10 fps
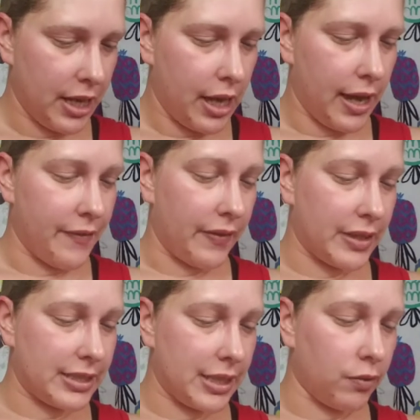And then the
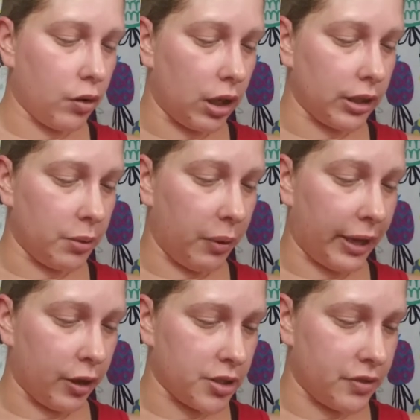Steve Laurent lip
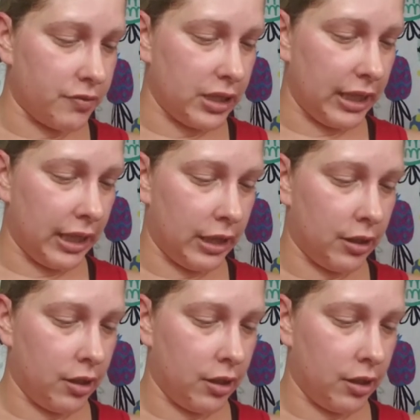liner is $15.